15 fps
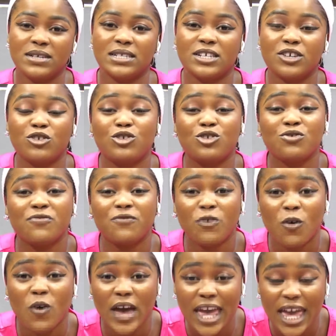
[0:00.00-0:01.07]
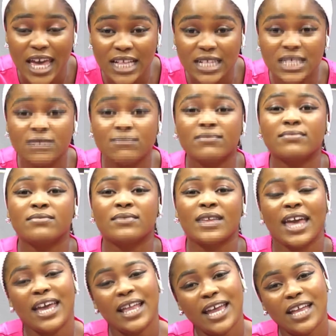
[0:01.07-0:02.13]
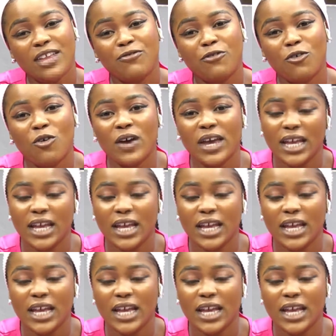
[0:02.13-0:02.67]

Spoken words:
0248 884